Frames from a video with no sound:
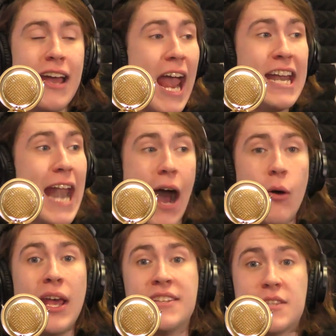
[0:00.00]
And now
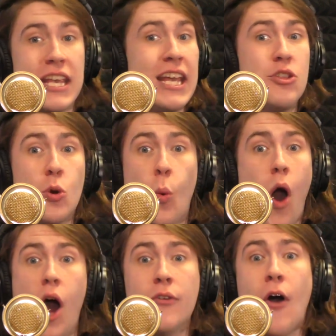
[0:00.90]
it's either
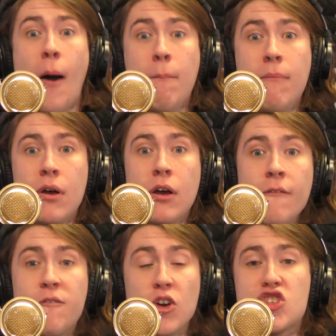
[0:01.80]
one of them
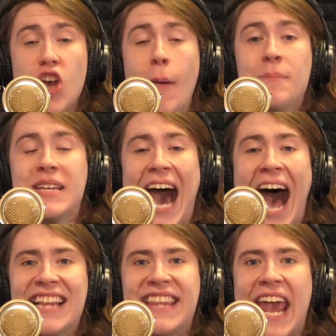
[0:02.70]
for some
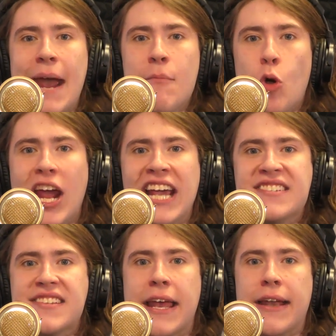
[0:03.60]
goddamn
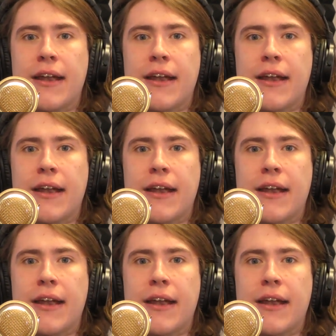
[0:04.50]
reason.